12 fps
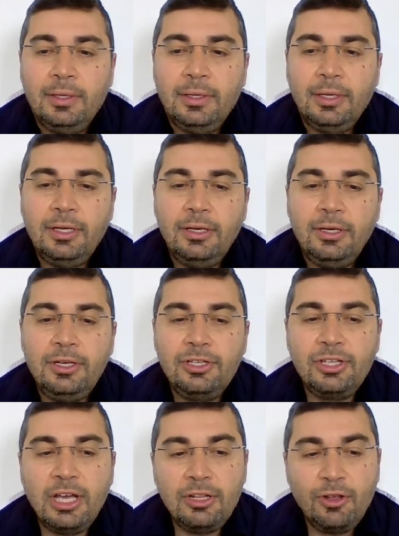
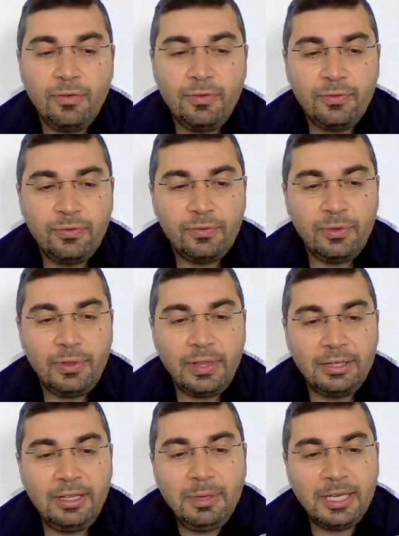instead of
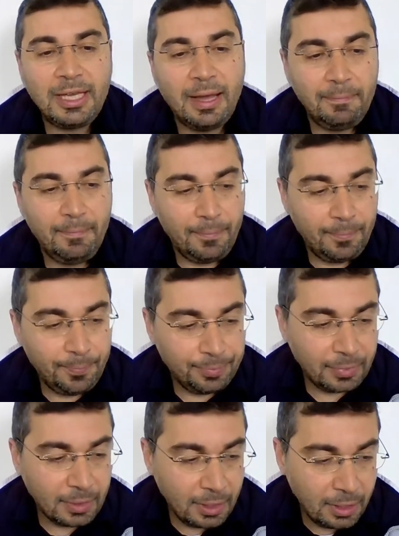that, he become
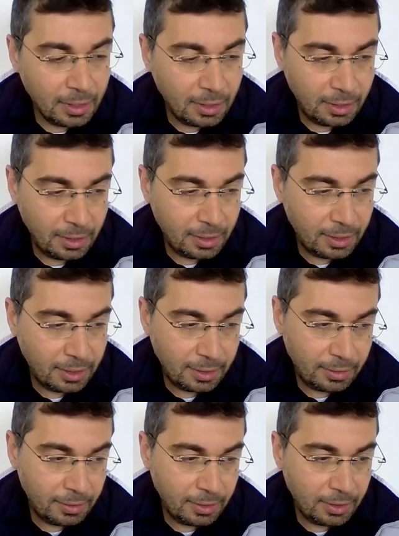
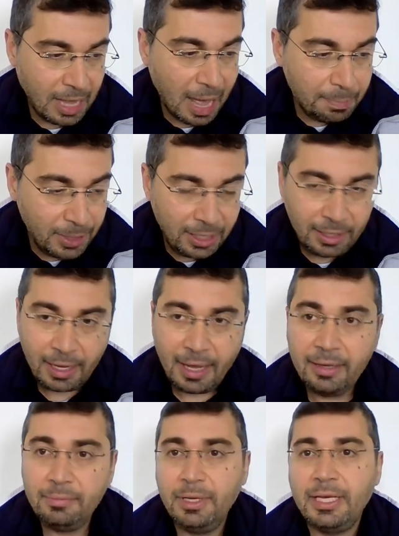happy
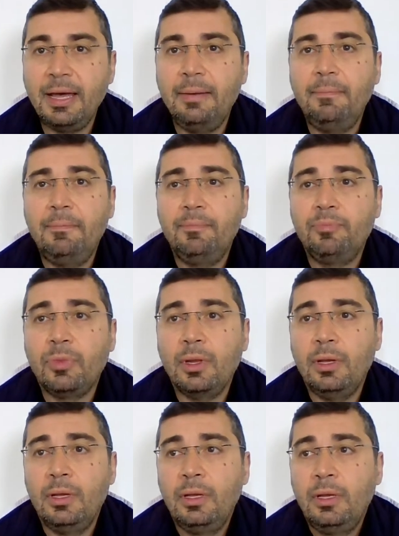and become
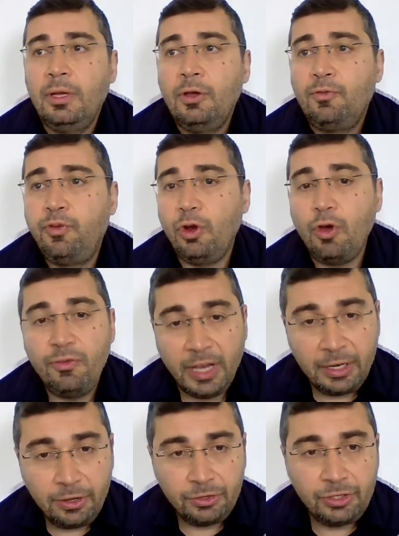full of
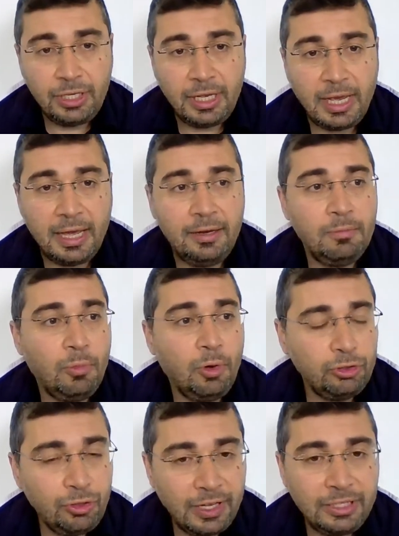energy and
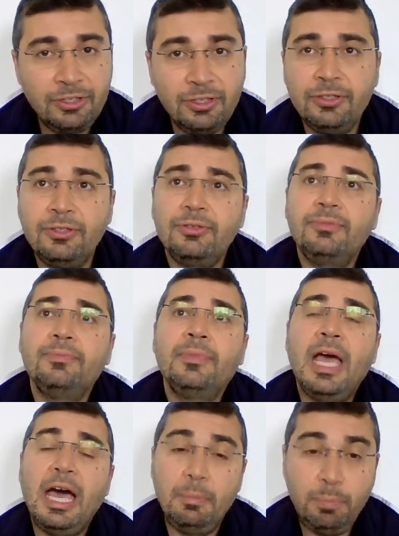motivated
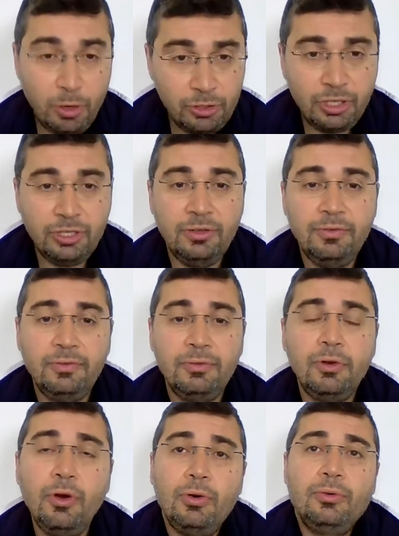and positive.
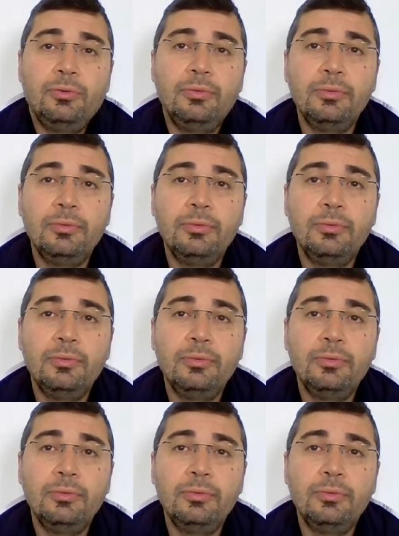No,